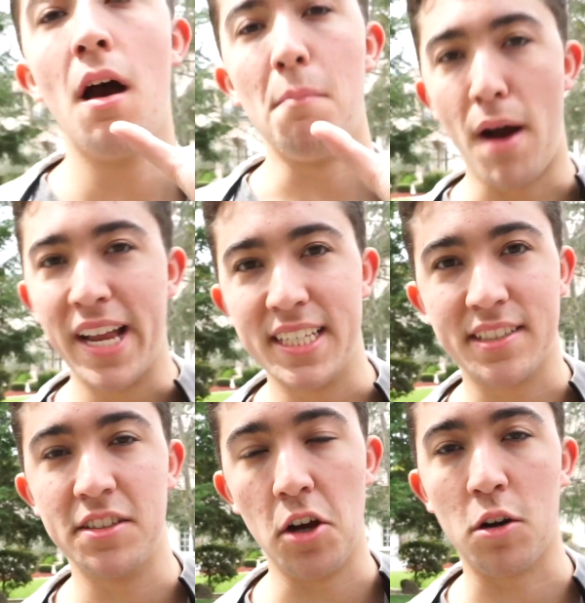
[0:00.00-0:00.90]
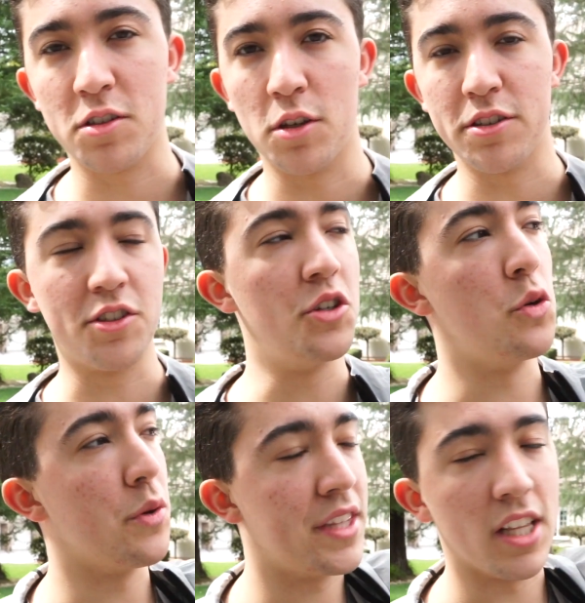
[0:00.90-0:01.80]
minus Dark Souls 2
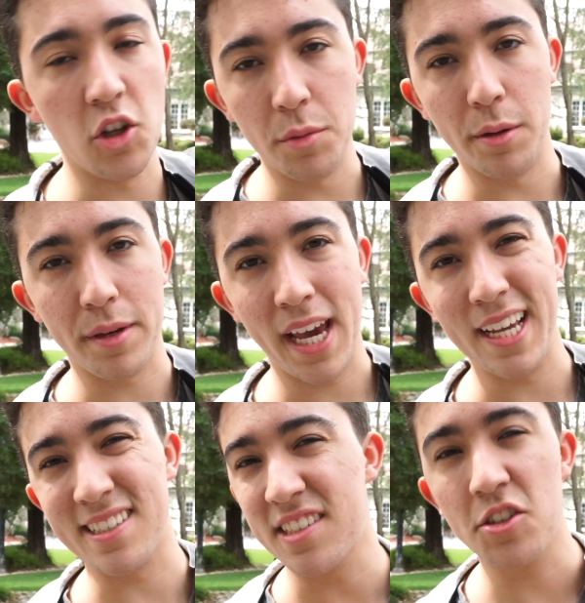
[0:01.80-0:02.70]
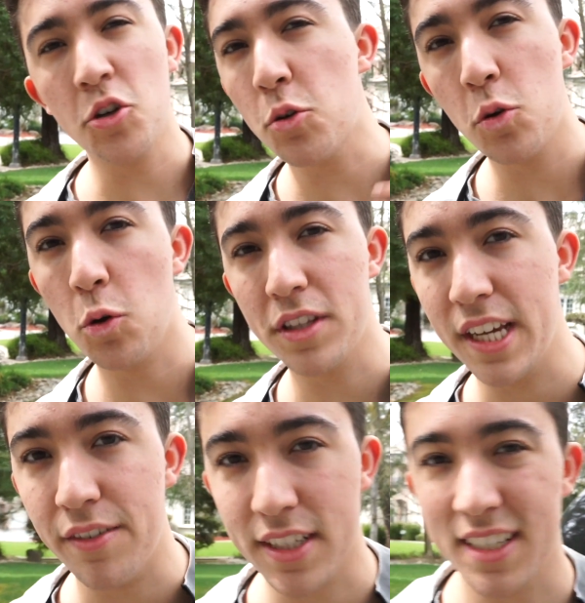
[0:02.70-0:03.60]
with the aluminum case. Too cool to
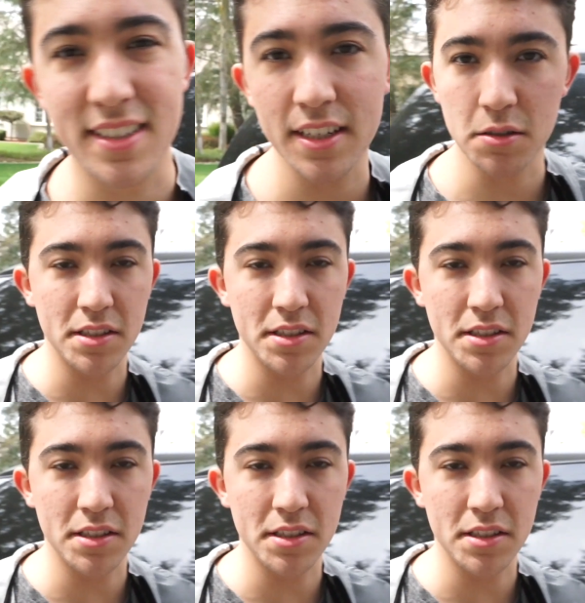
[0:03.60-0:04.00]
even consider